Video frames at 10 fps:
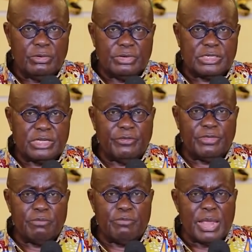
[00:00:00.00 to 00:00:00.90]
receive
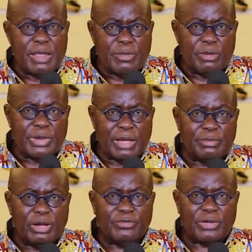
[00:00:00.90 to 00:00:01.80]
the minimum
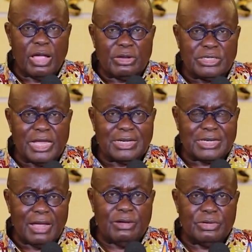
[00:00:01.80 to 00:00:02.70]
number of contact
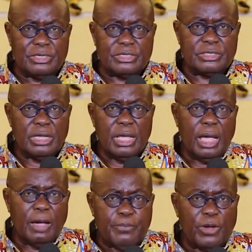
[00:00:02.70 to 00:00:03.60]
hours
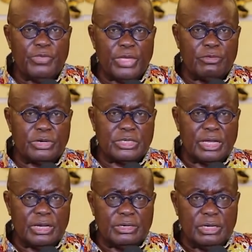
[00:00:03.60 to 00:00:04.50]
upon their
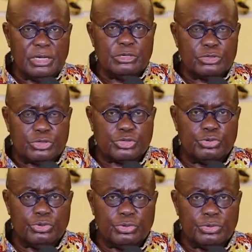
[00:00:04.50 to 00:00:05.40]
return to
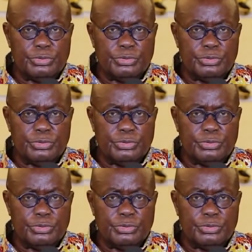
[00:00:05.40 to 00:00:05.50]
school.